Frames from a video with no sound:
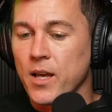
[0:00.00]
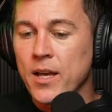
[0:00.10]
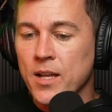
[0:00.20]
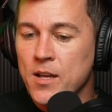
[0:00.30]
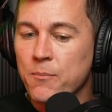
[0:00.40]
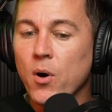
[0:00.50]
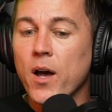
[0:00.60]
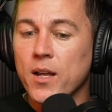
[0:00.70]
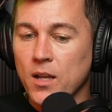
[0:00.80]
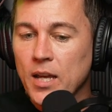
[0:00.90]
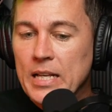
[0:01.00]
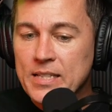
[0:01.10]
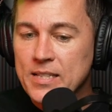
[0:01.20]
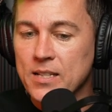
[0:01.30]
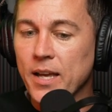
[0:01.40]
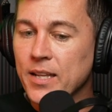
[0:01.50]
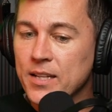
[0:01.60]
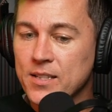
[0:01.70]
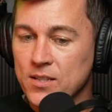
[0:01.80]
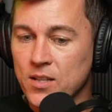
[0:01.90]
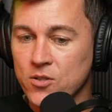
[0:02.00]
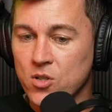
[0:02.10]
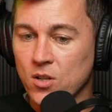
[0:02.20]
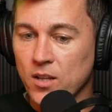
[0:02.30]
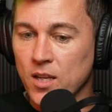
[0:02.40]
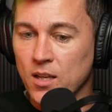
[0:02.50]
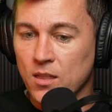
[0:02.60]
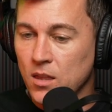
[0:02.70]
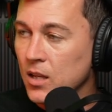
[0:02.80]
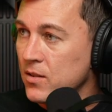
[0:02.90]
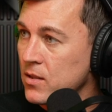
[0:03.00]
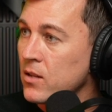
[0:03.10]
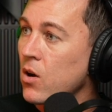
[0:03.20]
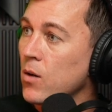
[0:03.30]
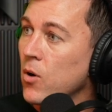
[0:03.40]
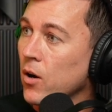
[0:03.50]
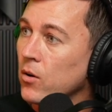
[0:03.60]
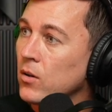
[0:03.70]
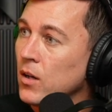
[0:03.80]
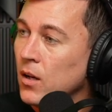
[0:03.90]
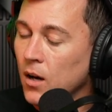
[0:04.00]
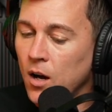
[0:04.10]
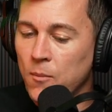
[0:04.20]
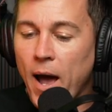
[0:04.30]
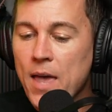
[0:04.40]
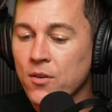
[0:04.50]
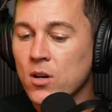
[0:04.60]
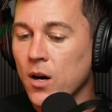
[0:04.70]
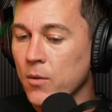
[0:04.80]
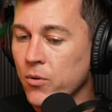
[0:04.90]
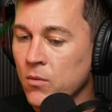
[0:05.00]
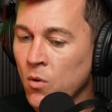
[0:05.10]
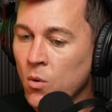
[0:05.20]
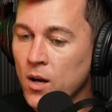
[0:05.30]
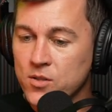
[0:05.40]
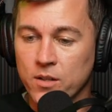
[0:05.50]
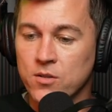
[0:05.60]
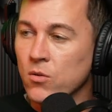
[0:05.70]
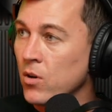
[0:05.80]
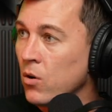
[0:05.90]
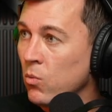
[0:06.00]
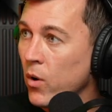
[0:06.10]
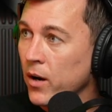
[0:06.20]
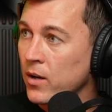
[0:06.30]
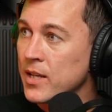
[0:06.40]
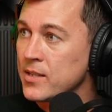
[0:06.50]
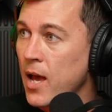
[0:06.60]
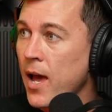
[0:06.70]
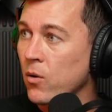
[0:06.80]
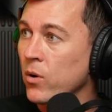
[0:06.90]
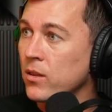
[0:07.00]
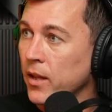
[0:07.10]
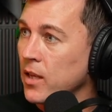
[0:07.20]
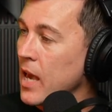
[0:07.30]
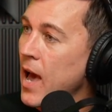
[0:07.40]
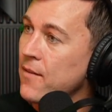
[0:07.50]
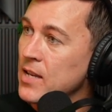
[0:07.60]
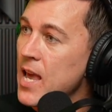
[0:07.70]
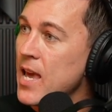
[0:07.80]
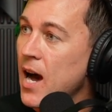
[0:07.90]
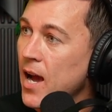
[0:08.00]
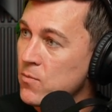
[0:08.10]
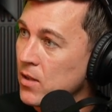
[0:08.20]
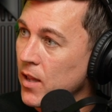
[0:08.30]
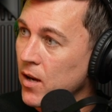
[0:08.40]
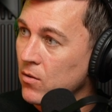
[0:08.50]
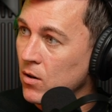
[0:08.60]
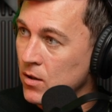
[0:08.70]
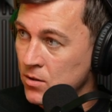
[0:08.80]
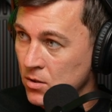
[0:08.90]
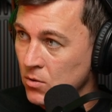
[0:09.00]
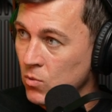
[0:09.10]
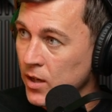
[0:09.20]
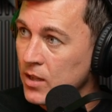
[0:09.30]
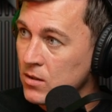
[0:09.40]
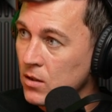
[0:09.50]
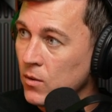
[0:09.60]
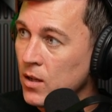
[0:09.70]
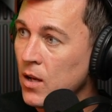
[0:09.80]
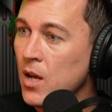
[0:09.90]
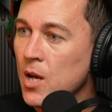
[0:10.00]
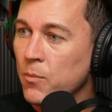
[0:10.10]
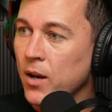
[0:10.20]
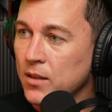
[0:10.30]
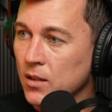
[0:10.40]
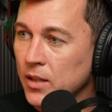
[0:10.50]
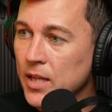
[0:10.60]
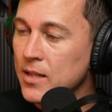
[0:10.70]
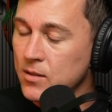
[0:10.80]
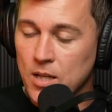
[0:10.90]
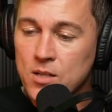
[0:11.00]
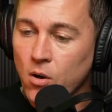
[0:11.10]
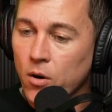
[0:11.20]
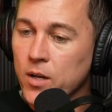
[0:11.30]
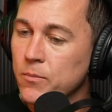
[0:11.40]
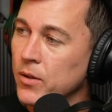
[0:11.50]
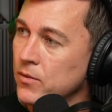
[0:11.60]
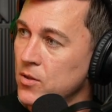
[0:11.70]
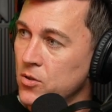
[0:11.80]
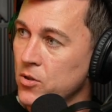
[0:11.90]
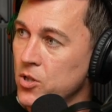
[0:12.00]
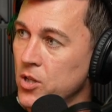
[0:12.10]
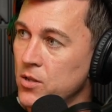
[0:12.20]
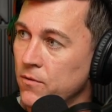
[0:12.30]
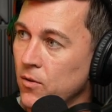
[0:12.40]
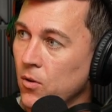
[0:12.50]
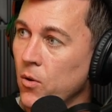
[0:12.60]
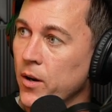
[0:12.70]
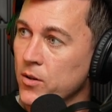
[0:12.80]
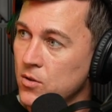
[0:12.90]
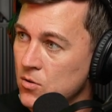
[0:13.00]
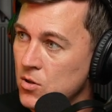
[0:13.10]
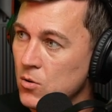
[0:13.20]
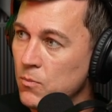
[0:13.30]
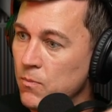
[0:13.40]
And, but his site is essentially the Centaur model. Mm-hmm. Um, I haven't caught up with him in a while, so I don't know where he's at with like having AI be layered onto what he's doing. Right. But at the least, he's already built the search engine for lawyers to